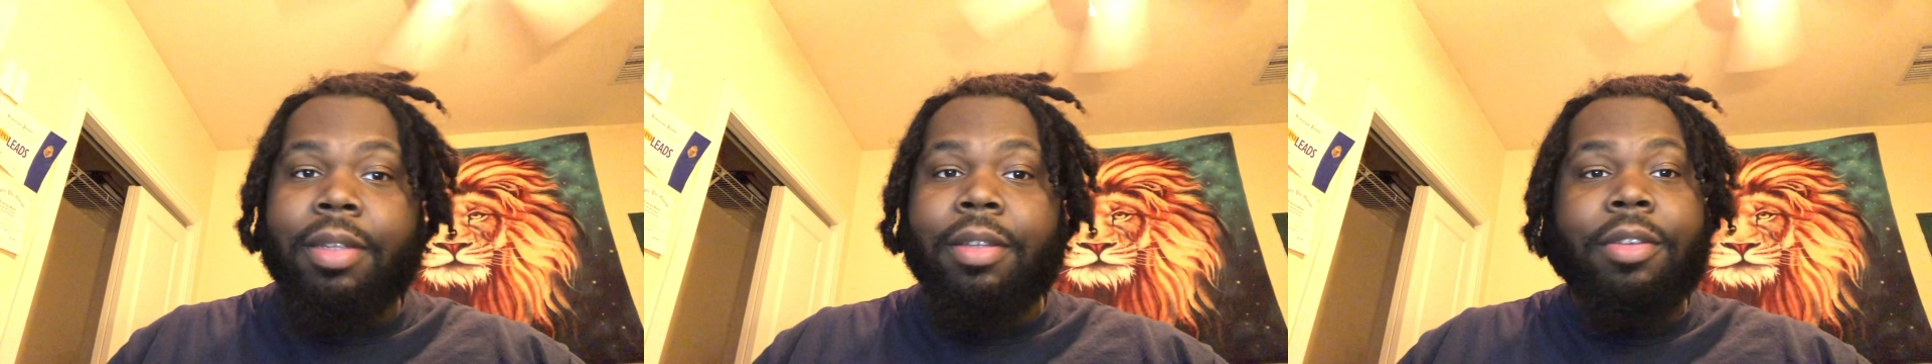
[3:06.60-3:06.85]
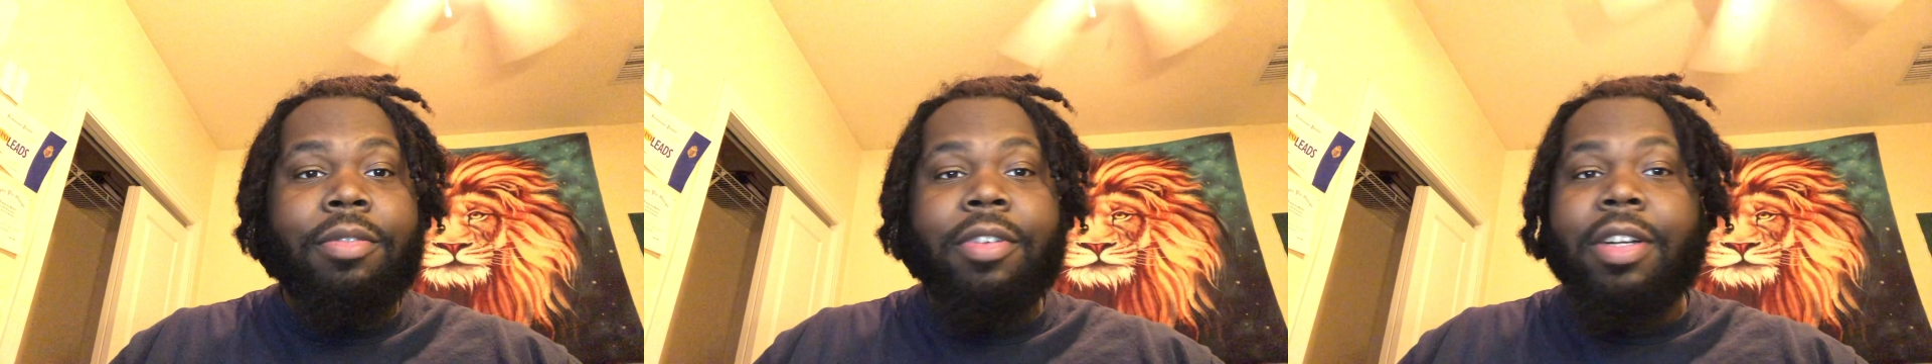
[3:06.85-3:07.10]

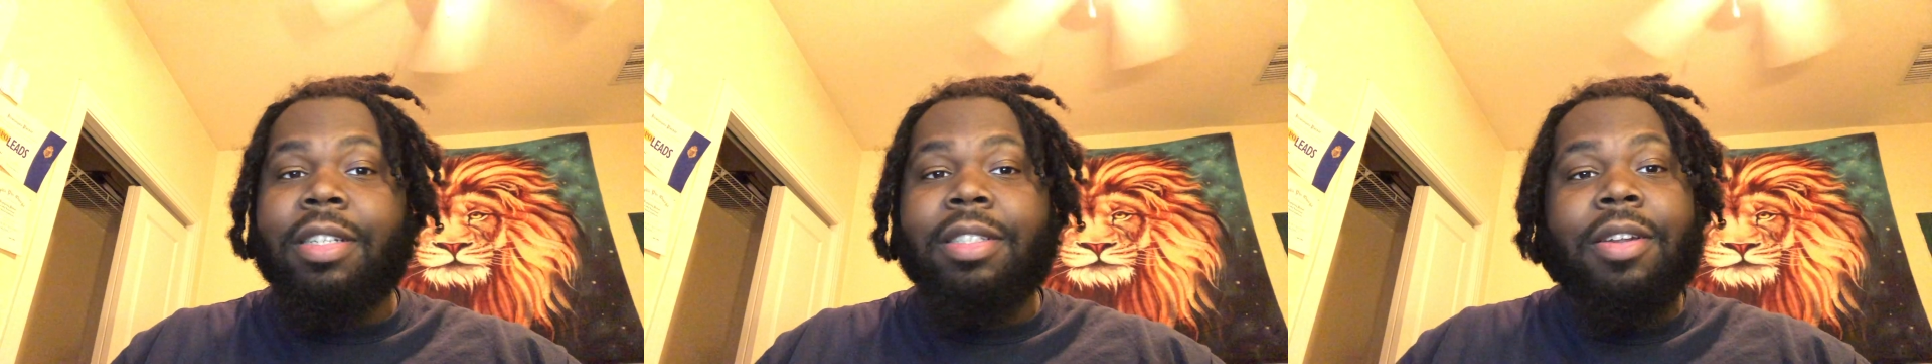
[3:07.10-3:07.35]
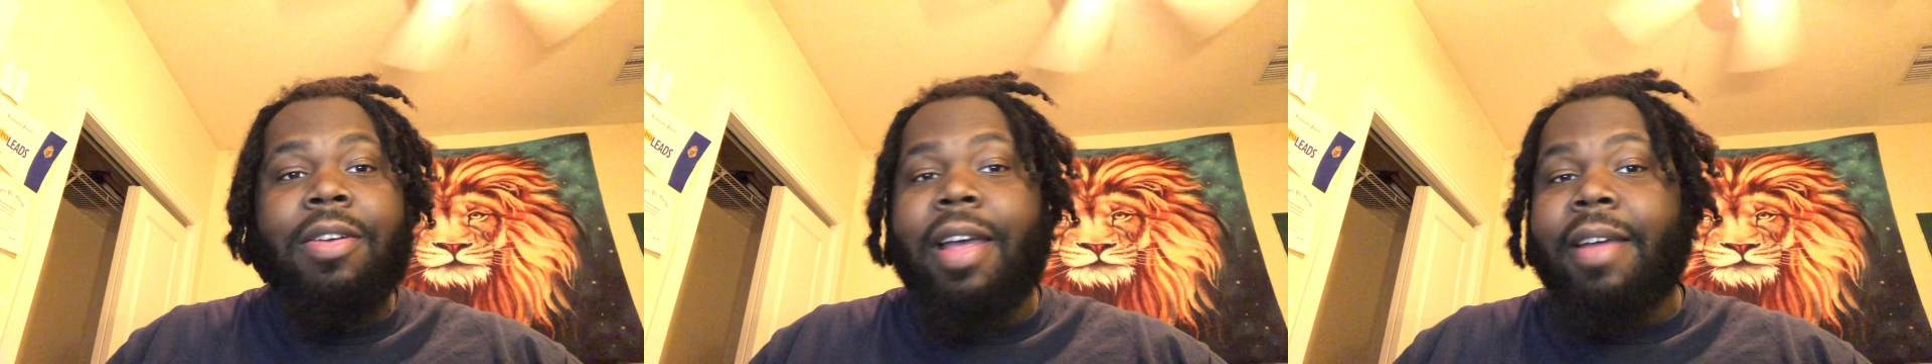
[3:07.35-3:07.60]
Your friends
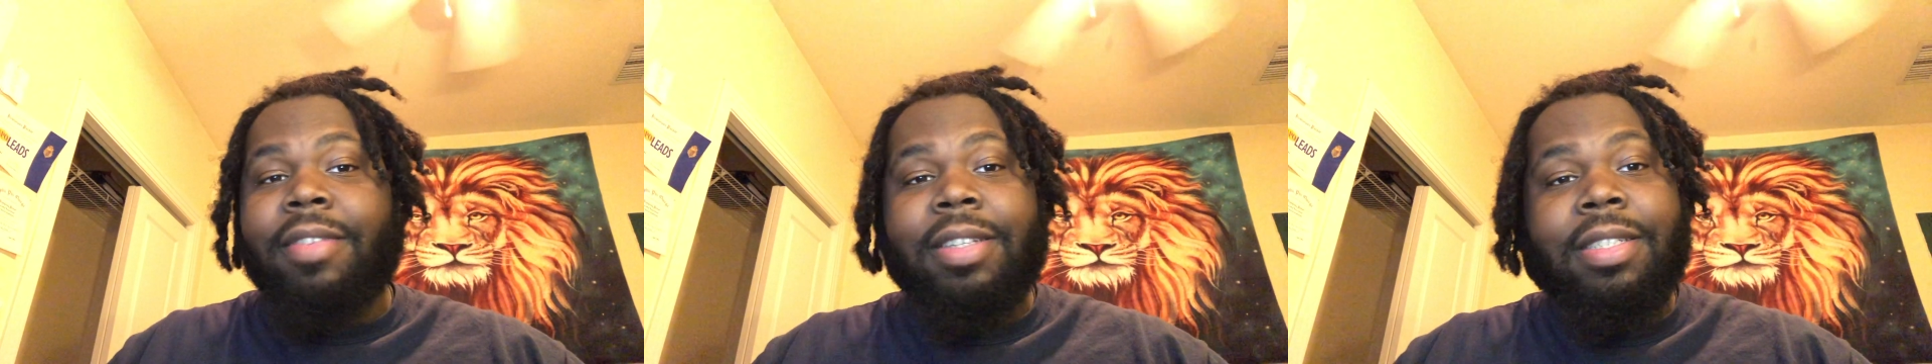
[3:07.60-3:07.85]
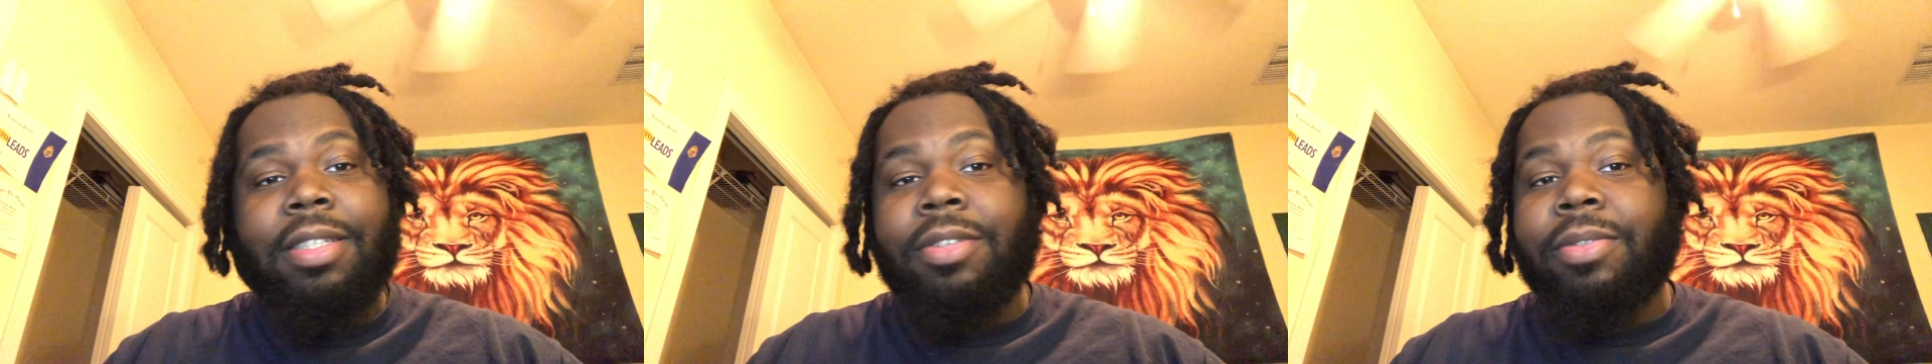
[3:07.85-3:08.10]
don't have to
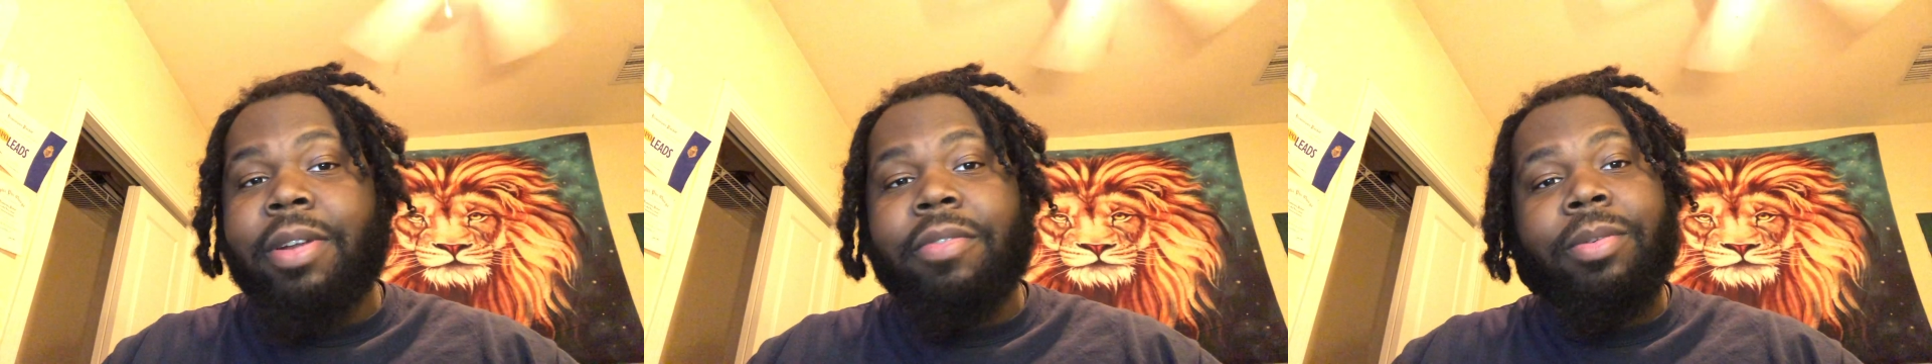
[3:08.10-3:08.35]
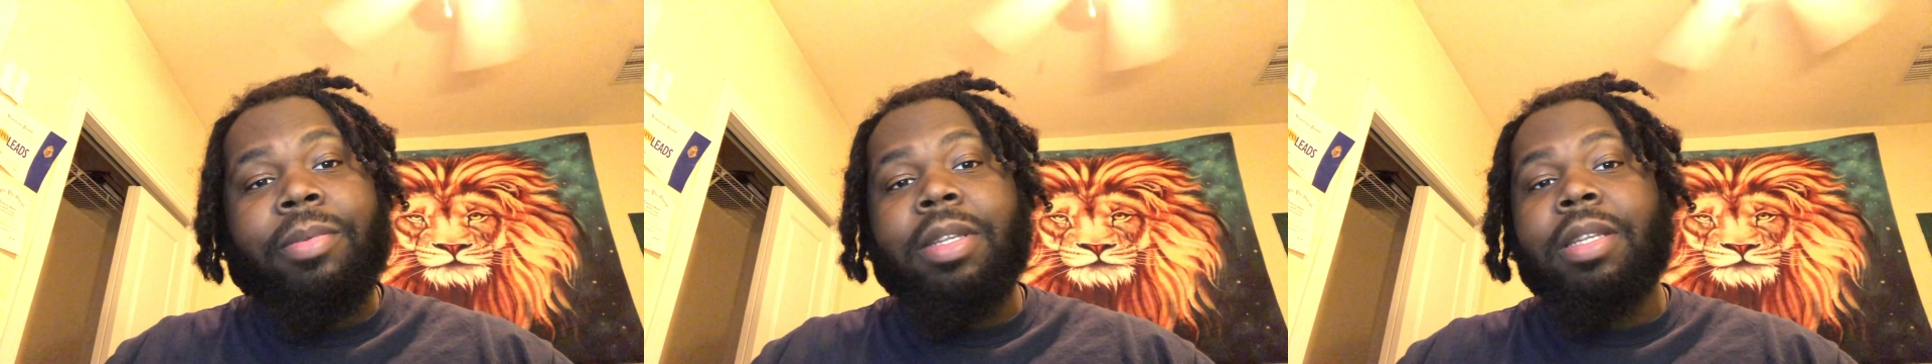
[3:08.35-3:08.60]
see you
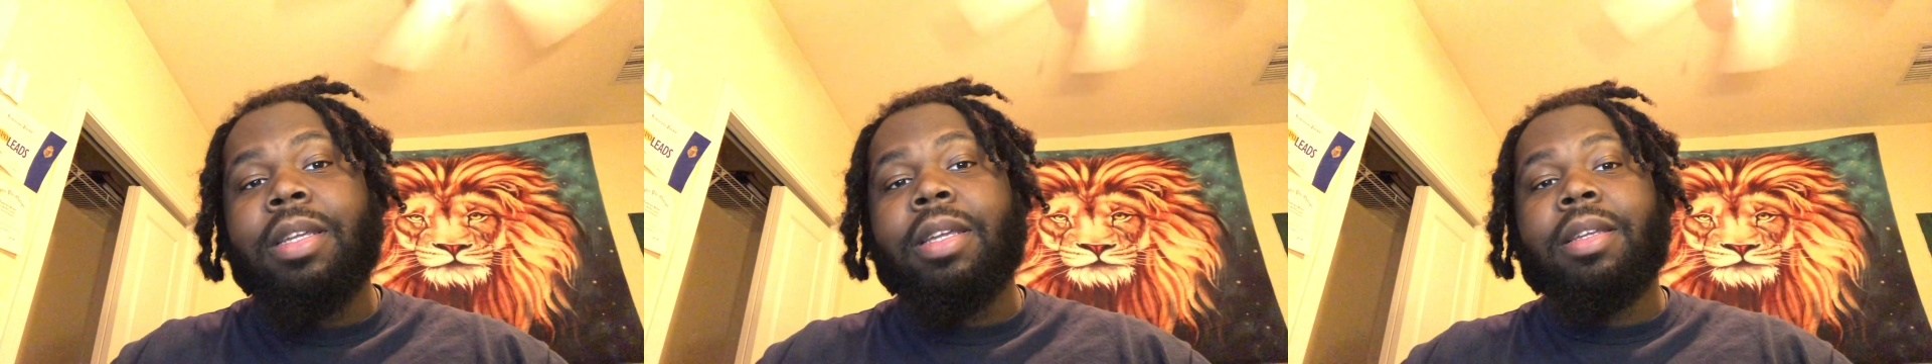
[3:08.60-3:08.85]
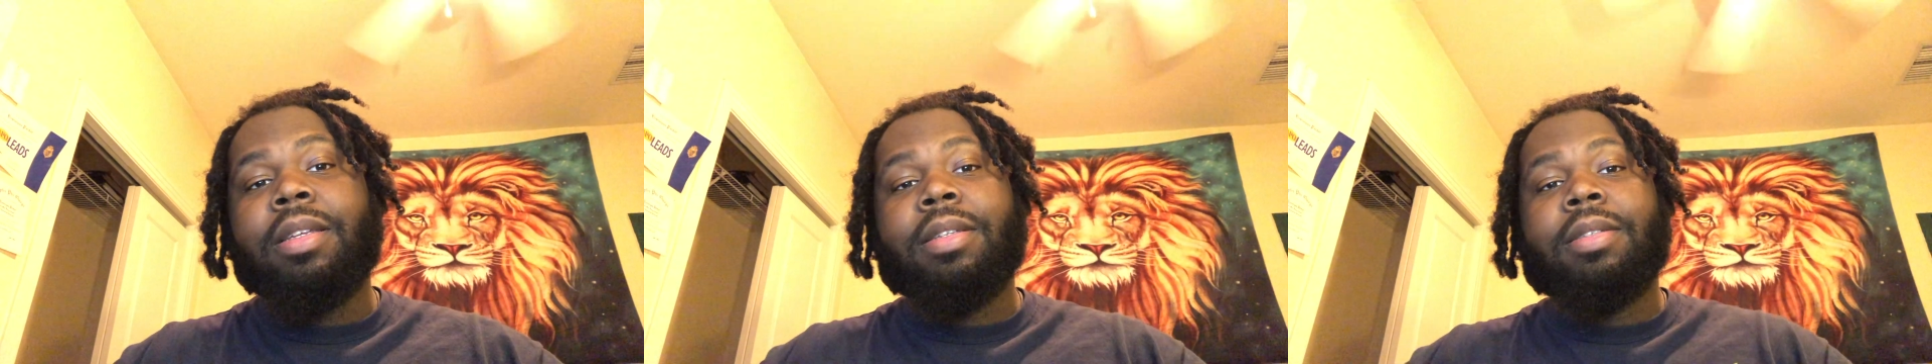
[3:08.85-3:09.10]
every
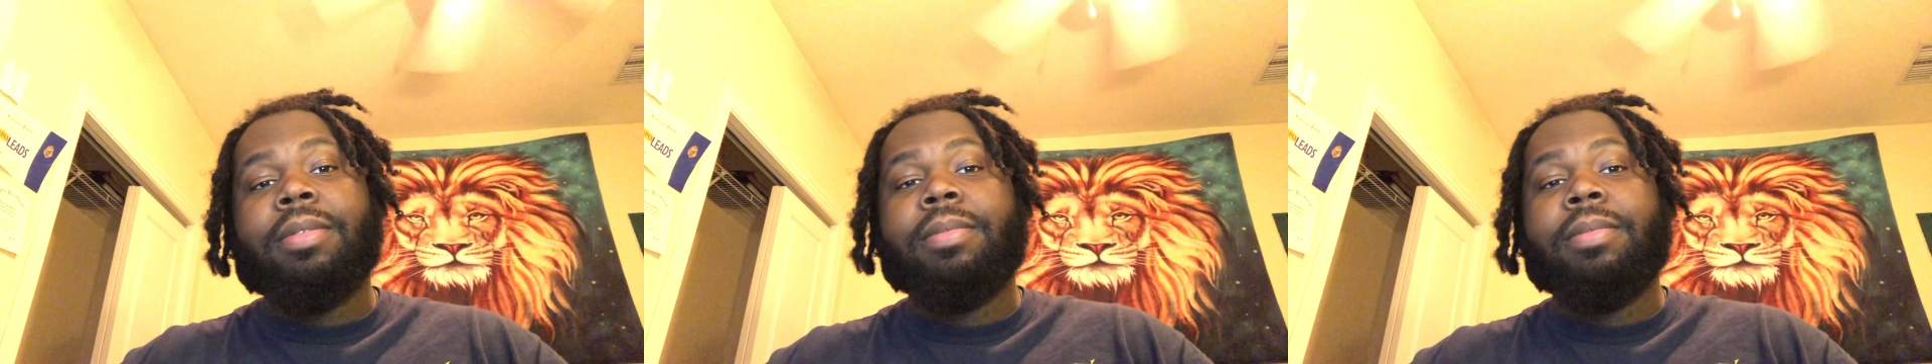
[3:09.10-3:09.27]
weekend.